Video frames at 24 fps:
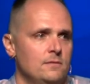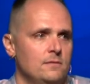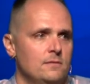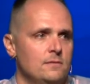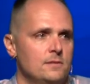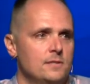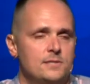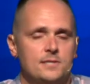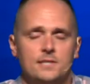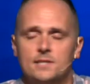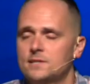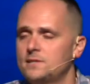The
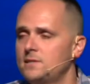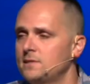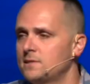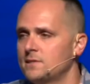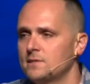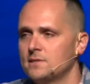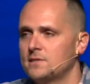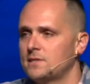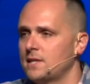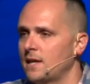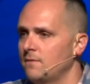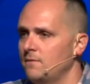60s and
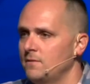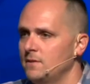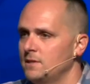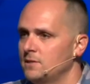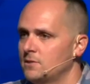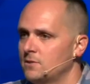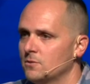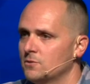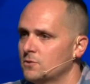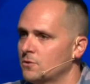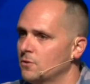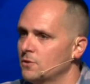70s,
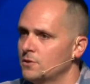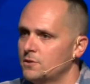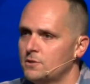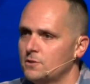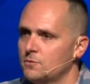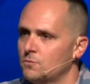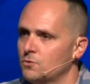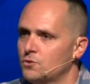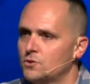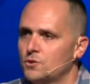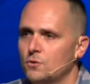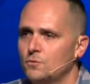those Christians
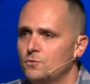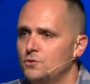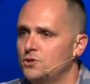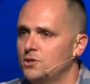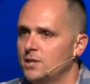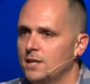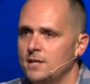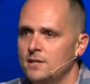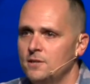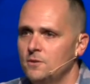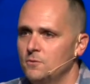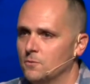were so
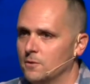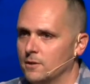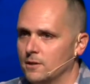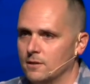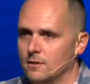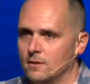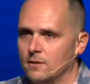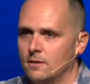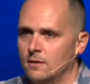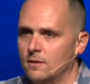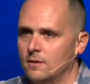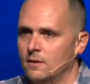genuine.
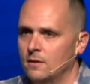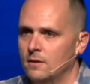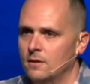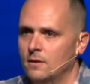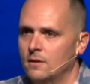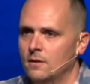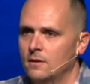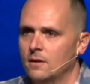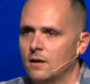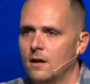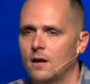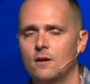
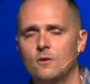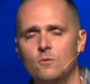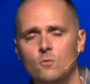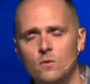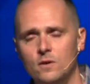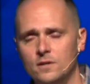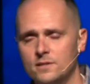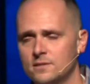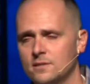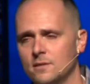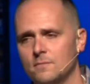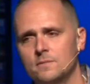I don't
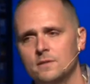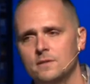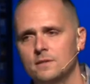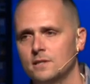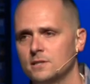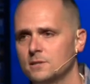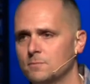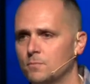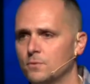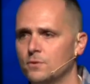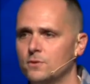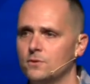want something that's
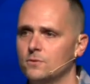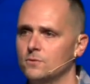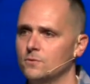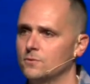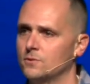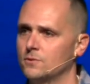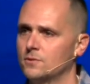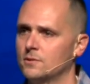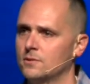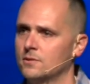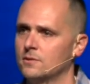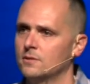
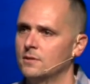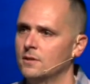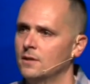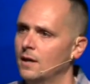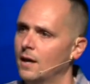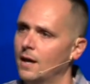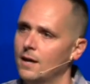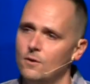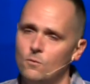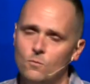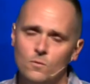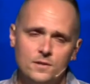produced.
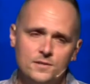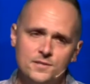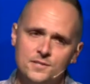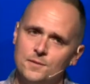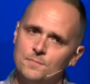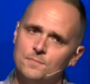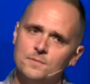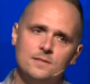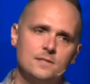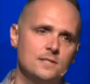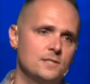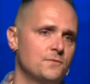I don't want
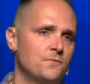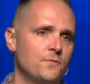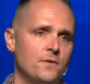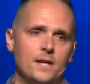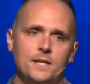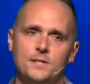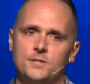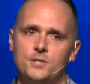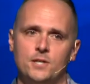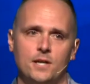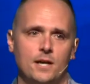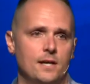something that's
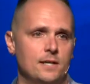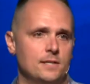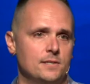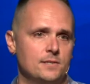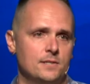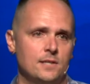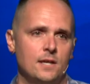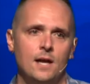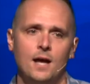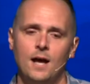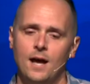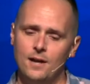franchised.
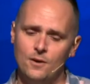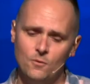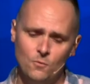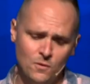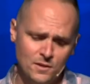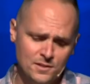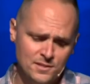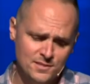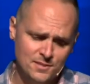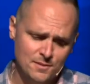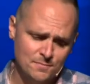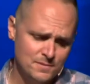I don't
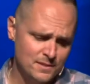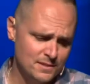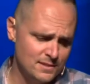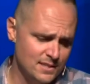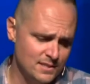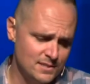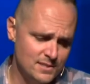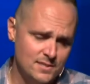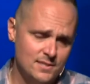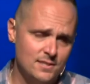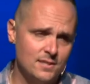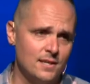want something
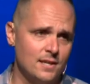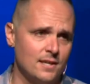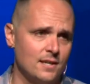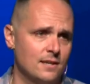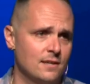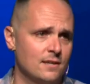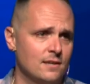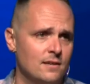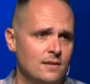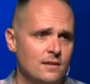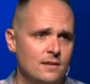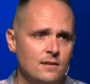that's
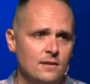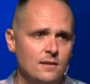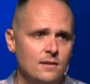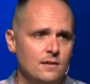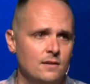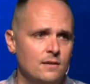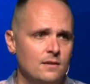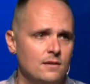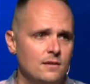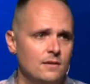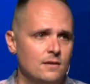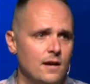slick.
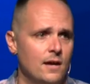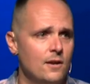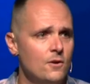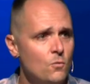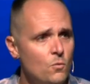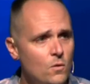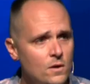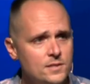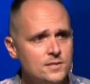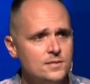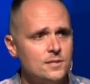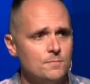I don't
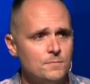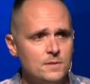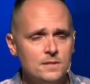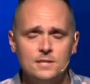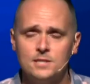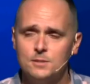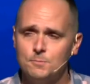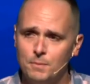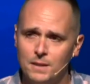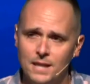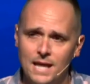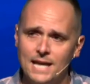want something
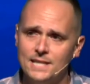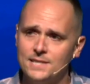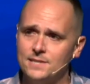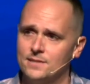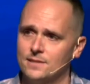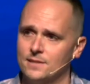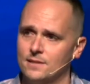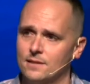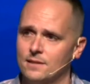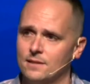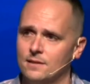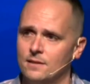that's
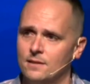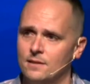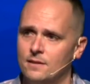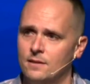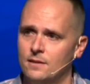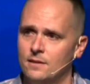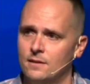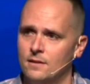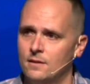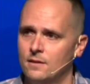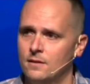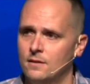plastic.
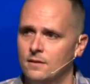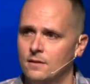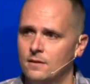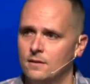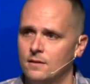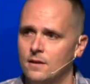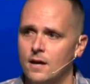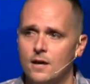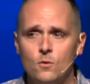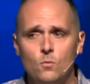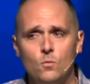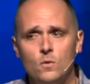
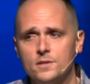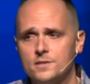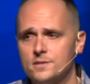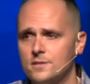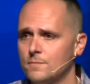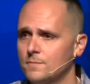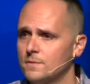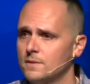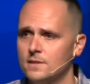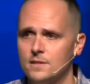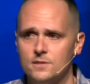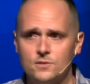I don't want
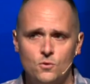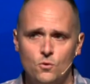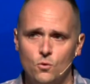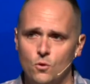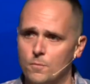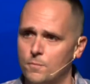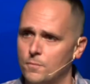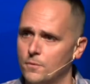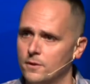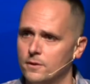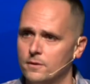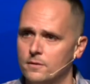something that's
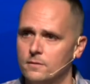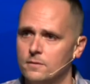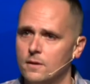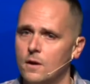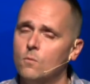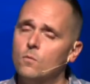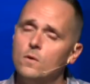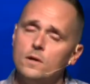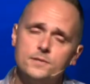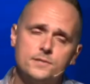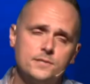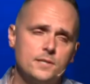corporate. I
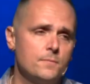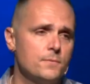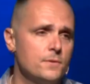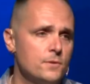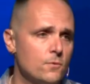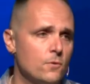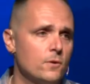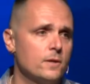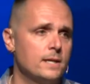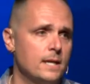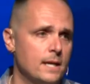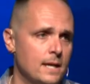want something
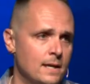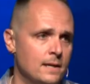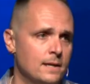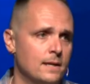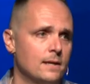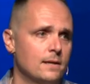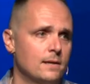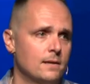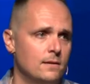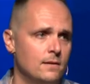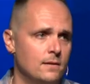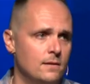
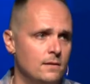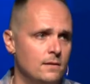organic.